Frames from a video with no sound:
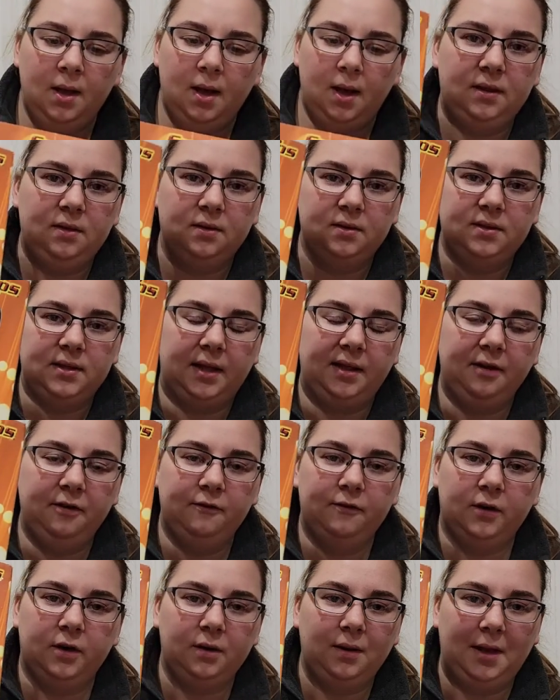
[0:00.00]
Like they're selling
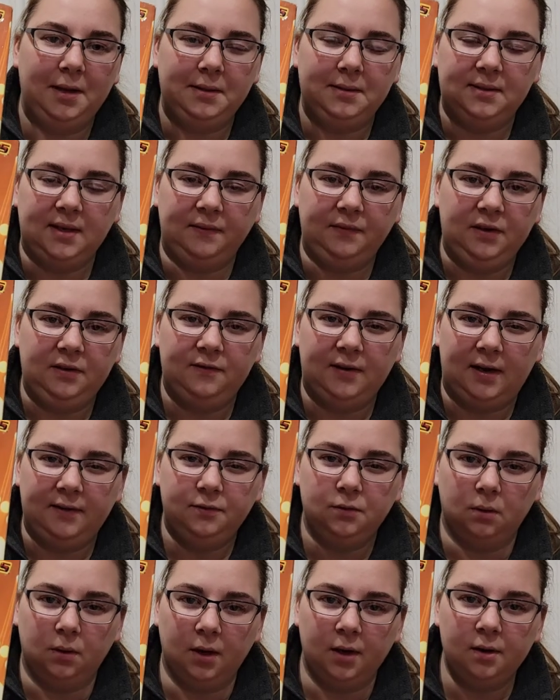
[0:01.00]
for like 75
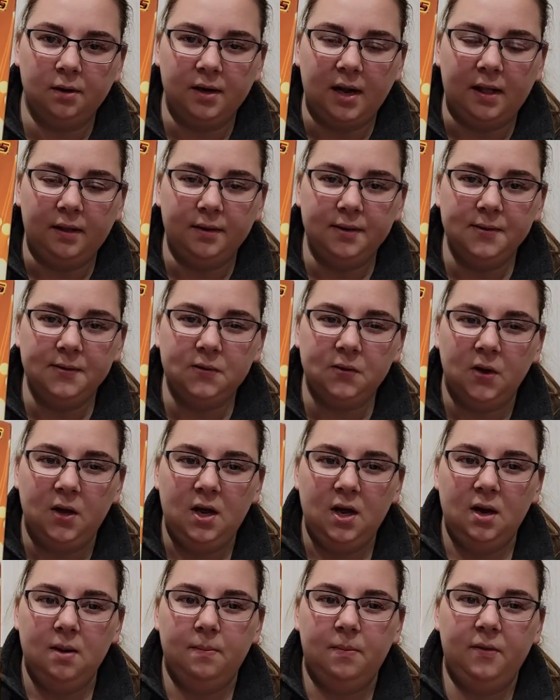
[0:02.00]
to $100
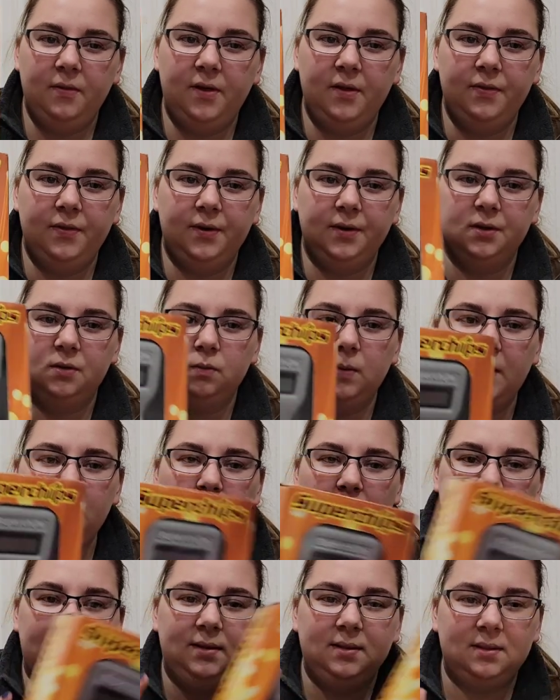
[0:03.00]
but then there's red
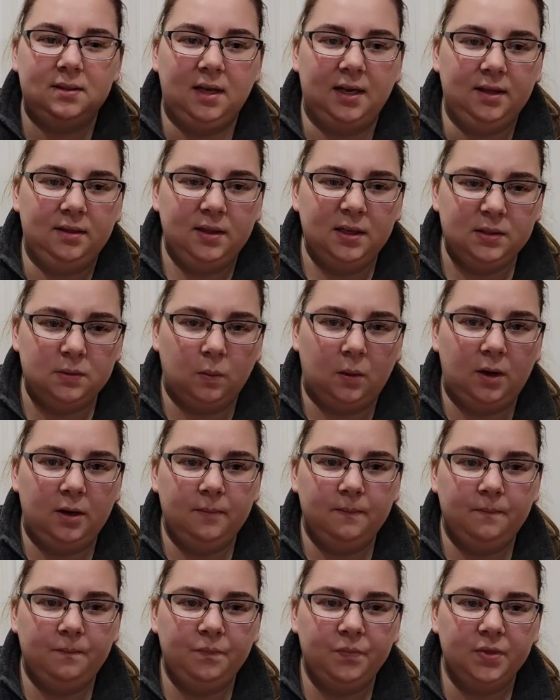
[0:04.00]
ones like this
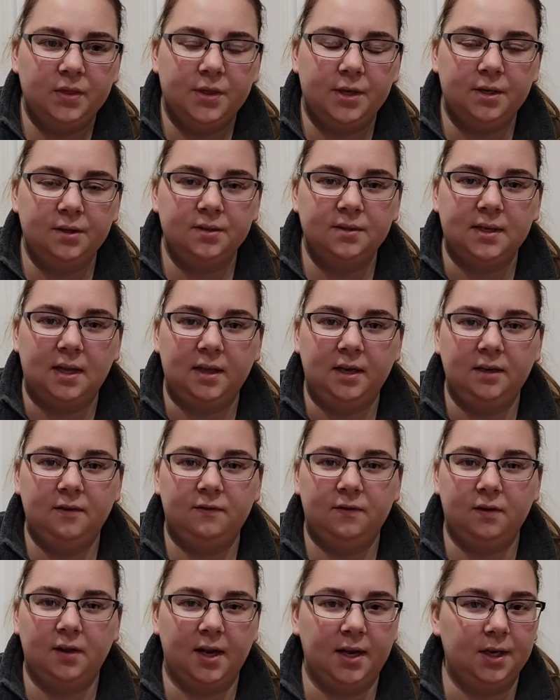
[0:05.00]
one that are selling
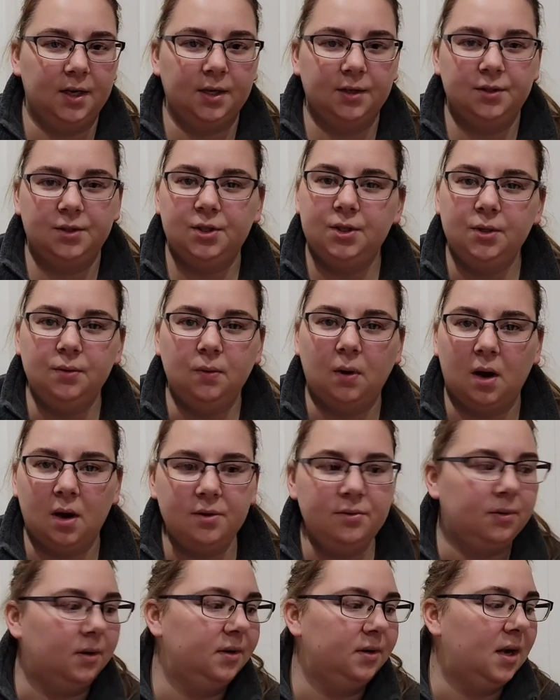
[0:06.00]
for like
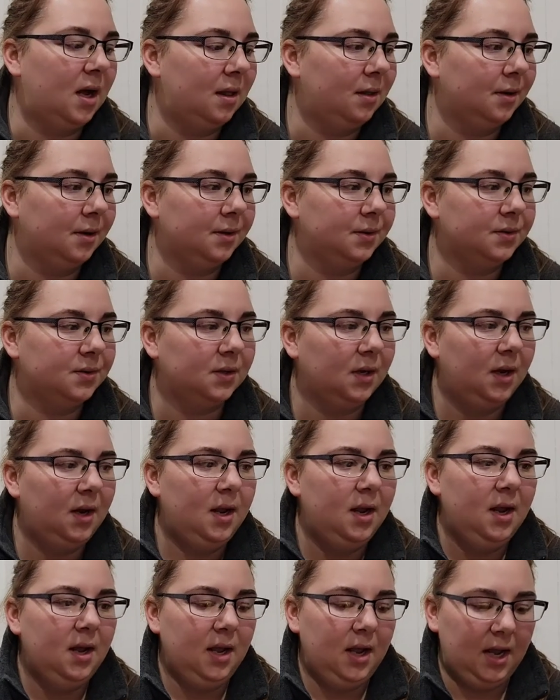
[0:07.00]
$200
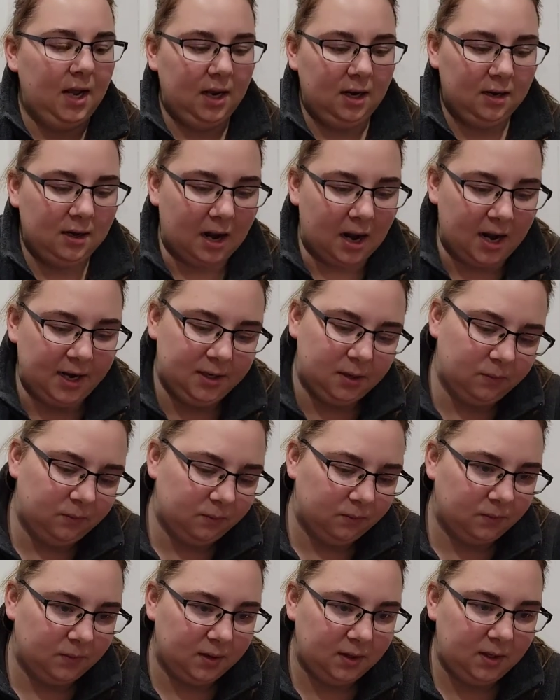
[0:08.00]
and I don't
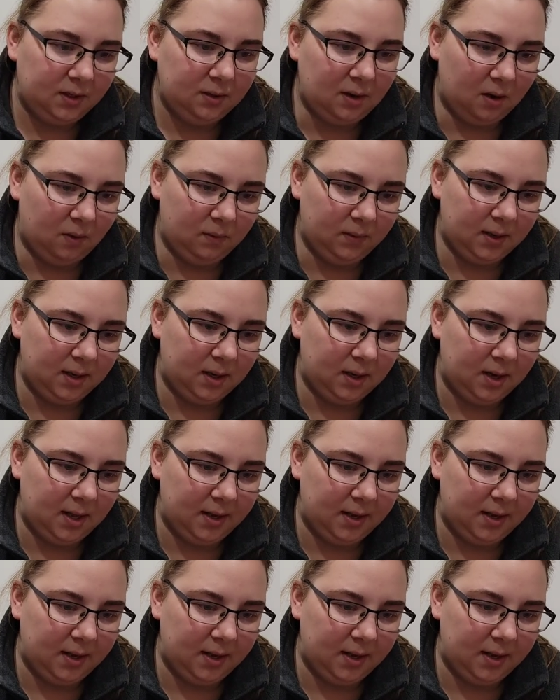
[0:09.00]
really know what it